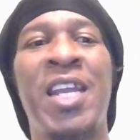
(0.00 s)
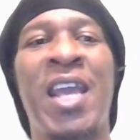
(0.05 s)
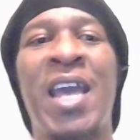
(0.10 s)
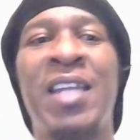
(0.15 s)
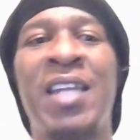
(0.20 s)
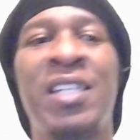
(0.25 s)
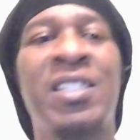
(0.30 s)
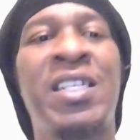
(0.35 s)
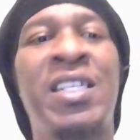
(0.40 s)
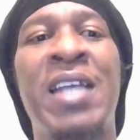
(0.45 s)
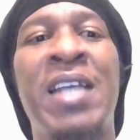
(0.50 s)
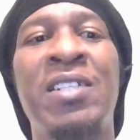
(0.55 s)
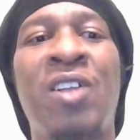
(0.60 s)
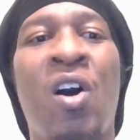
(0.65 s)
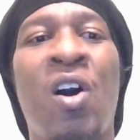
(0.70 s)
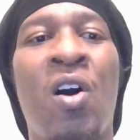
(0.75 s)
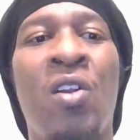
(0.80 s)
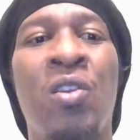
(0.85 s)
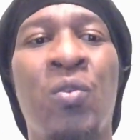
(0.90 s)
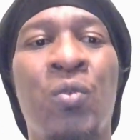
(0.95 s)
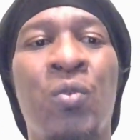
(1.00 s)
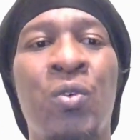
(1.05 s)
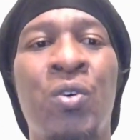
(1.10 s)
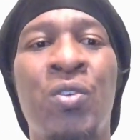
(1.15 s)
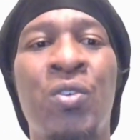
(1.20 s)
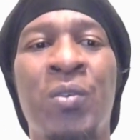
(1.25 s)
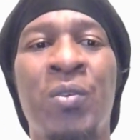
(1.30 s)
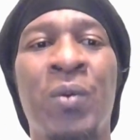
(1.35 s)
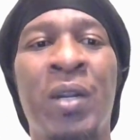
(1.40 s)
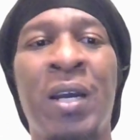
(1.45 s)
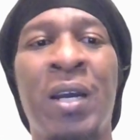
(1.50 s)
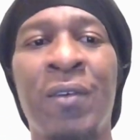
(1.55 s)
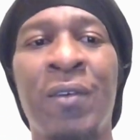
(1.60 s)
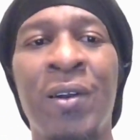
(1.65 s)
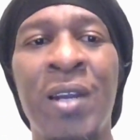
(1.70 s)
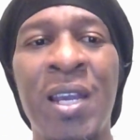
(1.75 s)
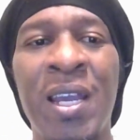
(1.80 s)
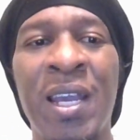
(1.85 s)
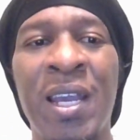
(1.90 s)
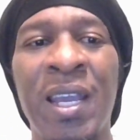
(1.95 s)
and they had to change all the rules or
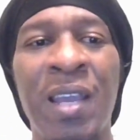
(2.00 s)
whatever.